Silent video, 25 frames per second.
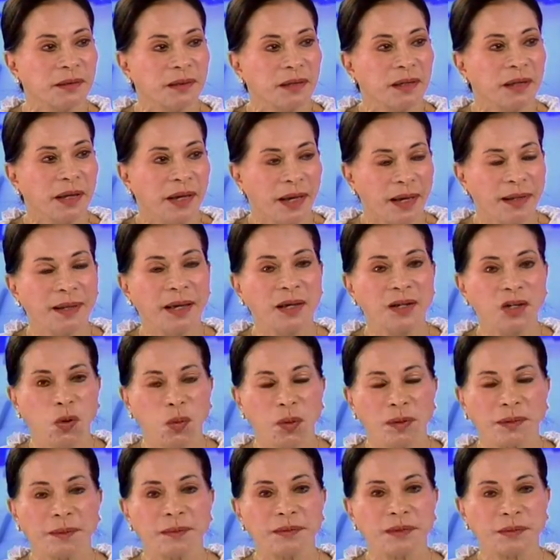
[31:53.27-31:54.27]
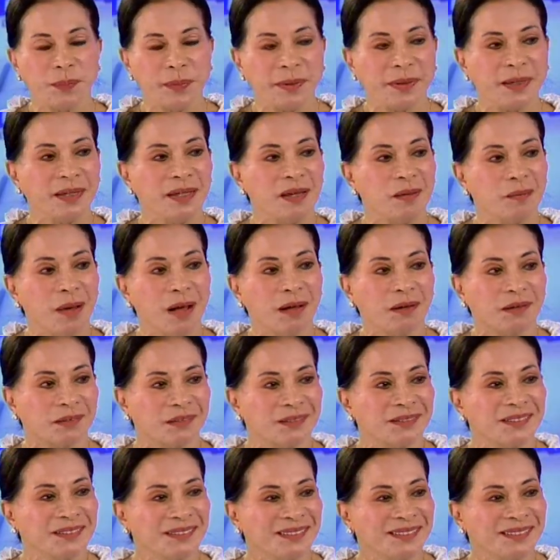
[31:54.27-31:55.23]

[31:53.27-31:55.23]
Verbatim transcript: Okay. And I know what I'm speaking about.